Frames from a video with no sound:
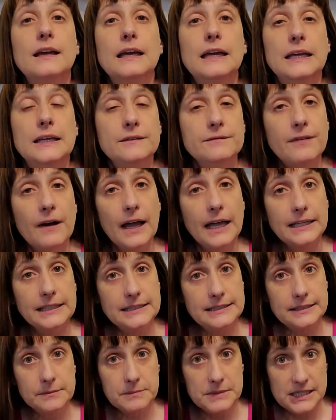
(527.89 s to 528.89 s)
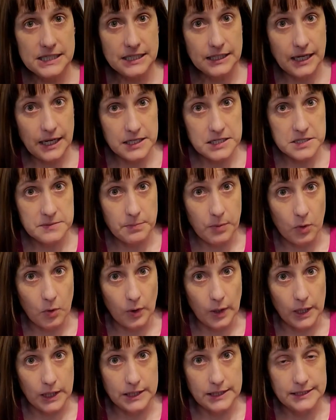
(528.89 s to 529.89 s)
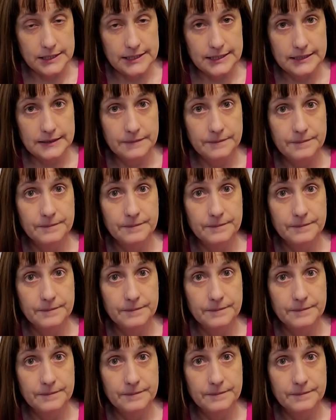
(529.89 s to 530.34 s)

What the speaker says: Invite some teenage boys,